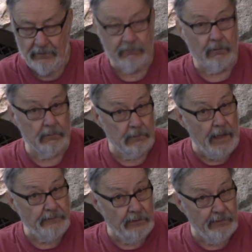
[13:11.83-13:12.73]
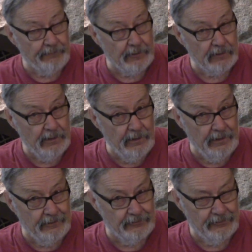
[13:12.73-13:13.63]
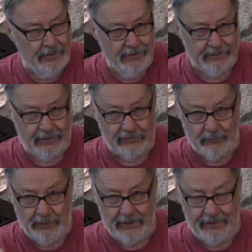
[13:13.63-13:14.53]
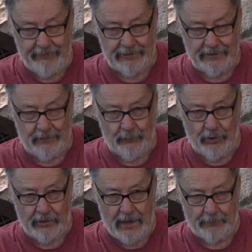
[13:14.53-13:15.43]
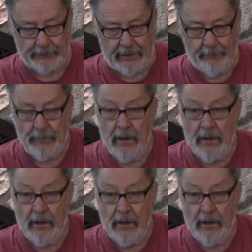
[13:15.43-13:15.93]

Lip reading: So lots of different kinds. Gets to be even a little more complicated.